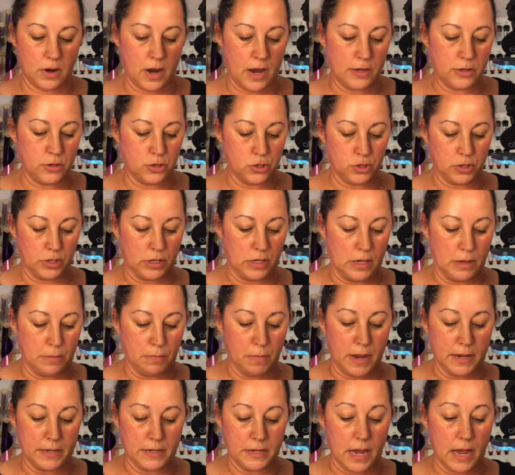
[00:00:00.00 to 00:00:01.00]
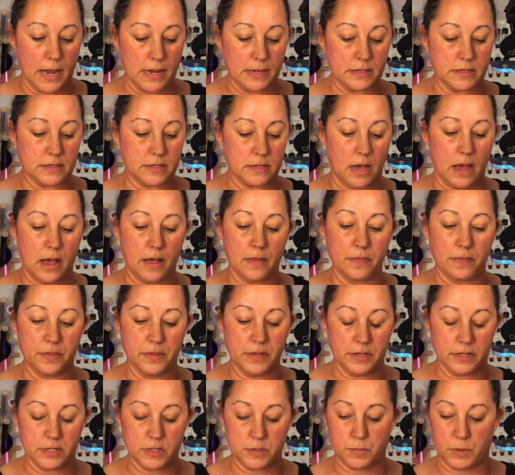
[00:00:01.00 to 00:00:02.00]
know, I usually keep my dies on
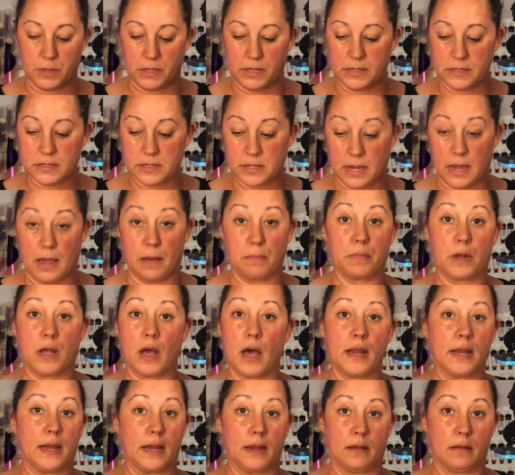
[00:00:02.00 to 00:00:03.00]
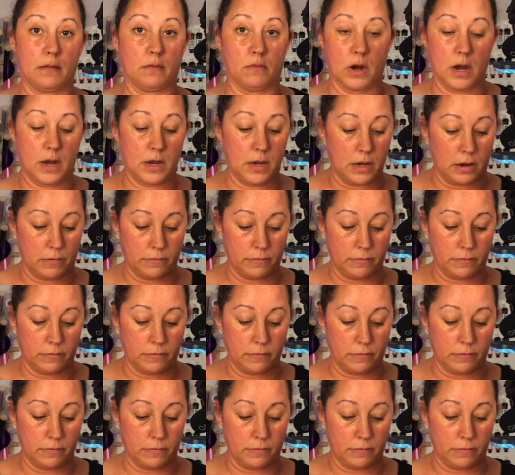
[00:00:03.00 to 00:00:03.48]
this, but let's say I'm cutting, right?